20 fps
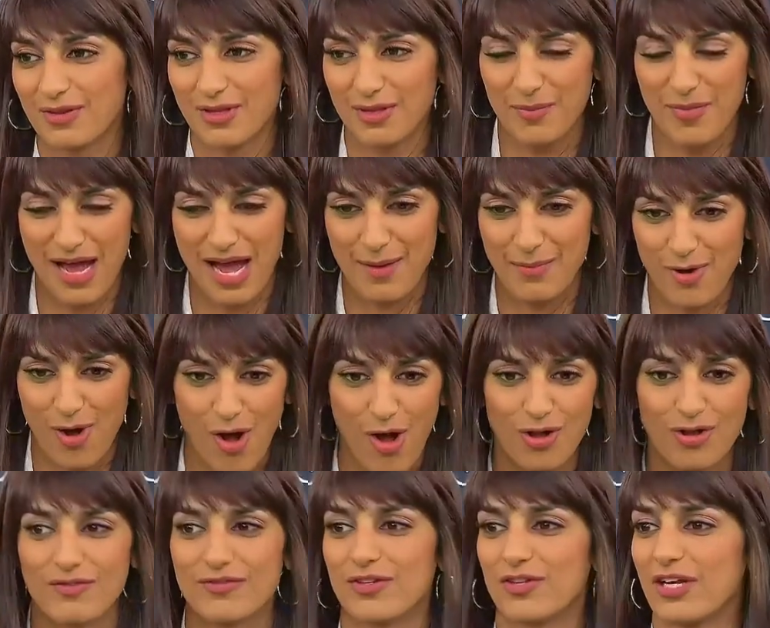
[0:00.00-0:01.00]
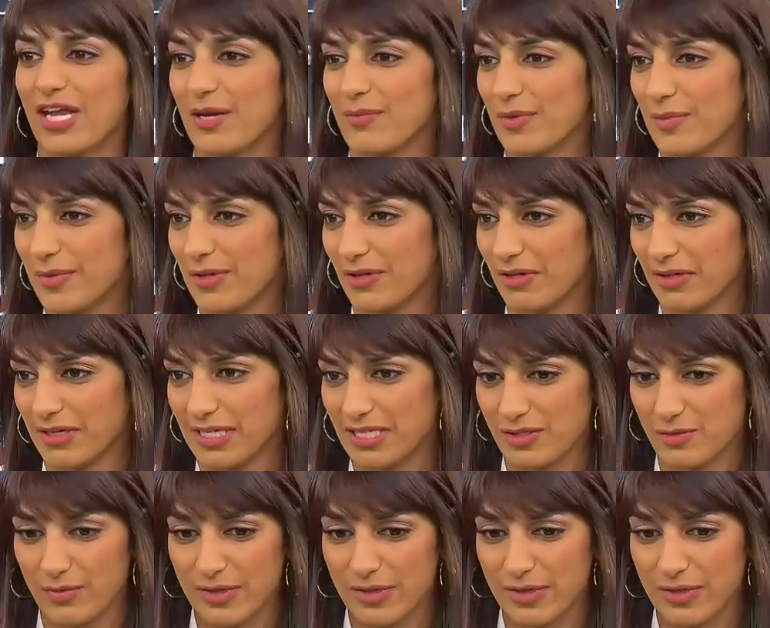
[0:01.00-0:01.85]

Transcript: the map all of their capabilities.